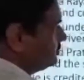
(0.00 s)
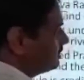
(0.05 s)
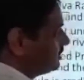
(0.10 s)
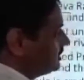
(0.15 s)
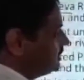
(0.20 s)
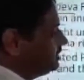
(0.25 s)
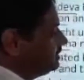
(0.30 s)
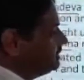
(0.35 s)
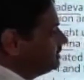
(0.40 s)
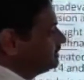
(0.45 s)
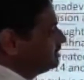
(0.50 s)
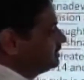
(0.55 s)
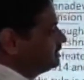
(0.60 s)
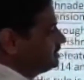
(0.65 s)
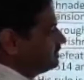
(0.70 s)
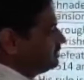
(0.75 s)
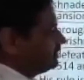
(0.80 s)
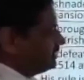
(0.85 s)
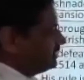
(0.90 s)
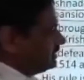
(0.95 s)
he
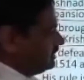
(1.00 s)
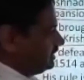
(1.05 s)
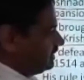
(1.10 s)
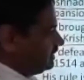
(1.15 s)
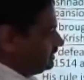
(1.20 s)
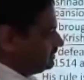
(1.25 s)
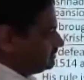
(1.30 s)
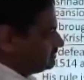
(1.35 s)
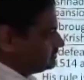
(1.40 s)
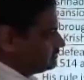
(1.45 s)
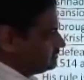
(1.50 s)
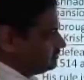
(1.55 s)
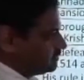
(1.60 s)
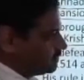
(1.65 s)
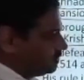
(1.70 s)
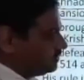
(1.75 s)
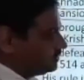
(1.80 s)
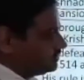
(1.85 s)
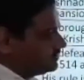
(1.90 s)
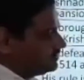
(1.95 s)

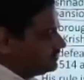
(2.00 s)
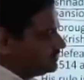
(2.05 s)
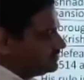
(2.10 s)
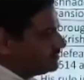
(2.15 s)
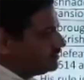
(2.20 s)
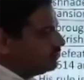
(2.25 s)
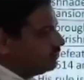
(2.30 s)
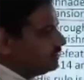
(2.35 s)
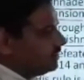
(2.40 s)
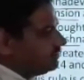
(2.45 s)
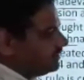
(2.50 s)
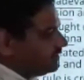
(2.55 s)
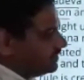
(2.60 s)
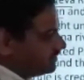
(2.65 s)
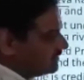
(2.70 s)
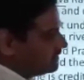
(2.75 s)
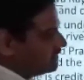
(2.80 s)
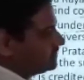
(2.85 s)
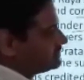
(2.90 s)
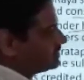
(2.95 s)
brought this doab
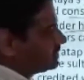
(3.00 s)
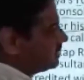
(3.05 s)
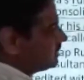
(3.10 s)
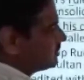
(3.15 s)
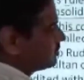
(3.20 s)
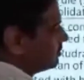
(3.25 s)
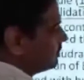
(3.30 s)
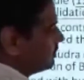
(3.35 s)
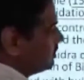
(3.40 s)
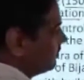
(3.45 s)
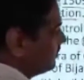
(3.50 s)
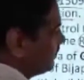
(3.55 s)
under his control in